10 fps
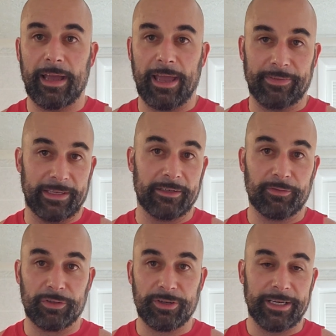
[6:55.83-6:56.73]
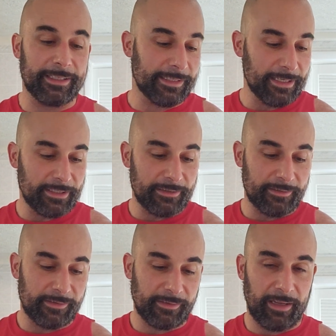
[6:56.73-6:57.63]
at the end of your training
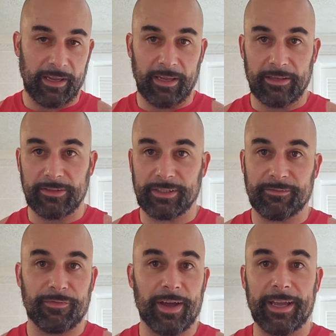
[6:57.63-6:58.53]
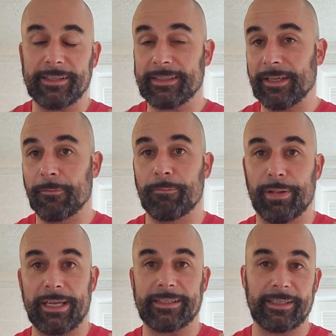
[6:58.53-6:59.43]
sessions, and just find some
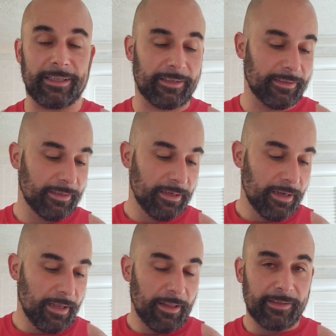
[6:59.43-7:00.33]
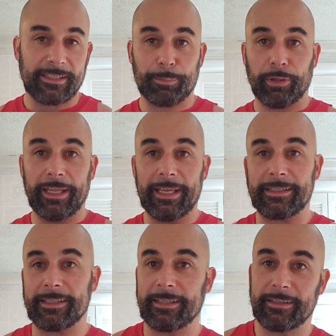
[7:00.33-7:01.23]
basic
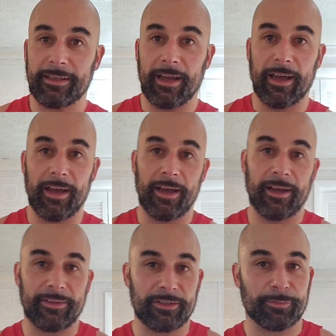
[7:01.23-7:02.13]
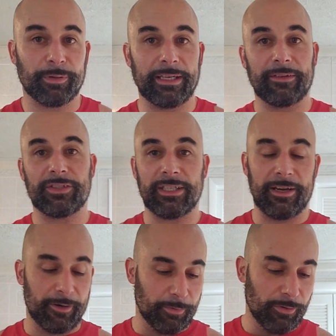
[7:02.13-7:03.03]
split. There's plenty of
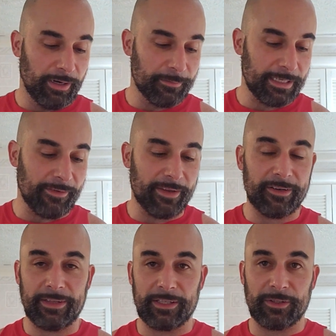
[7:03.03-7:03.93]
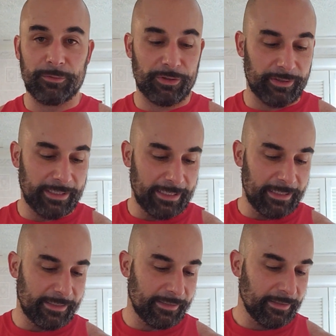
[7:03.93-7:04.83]
generic programs out there that suit your
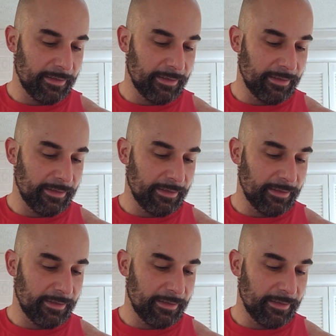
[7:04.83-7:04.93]
needs,